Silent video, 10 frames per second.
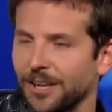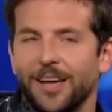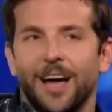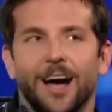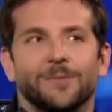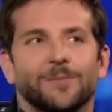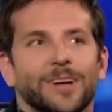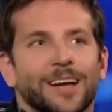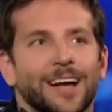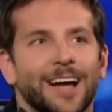Right. Um,
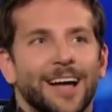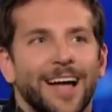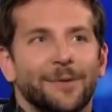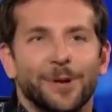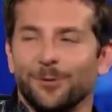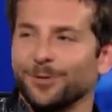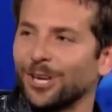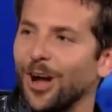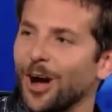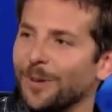but
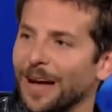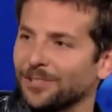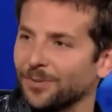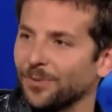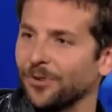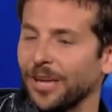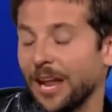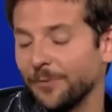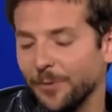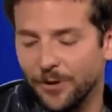it was a callback to a
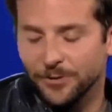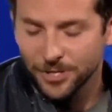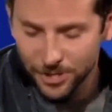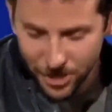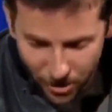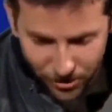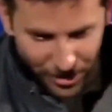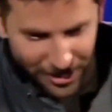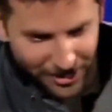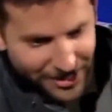movie, and I remember I was
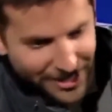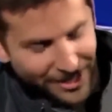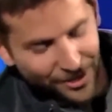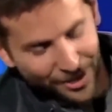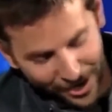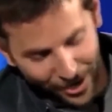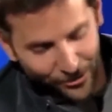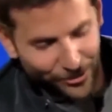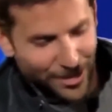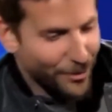so drunk, or
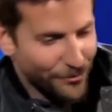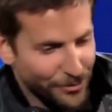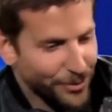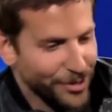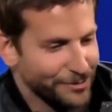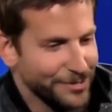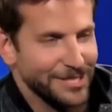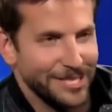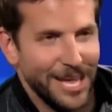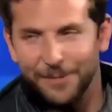hungover, however you put it, it
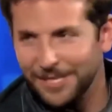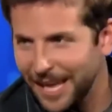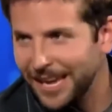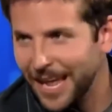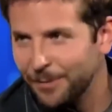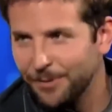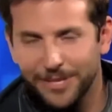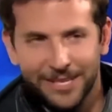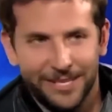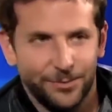was just the time of day. It
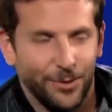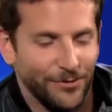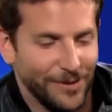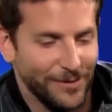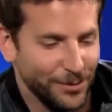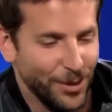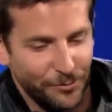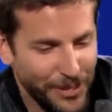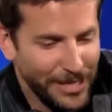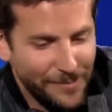happened to be at 12,
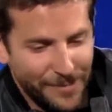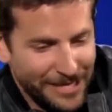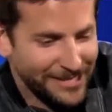12 p.m.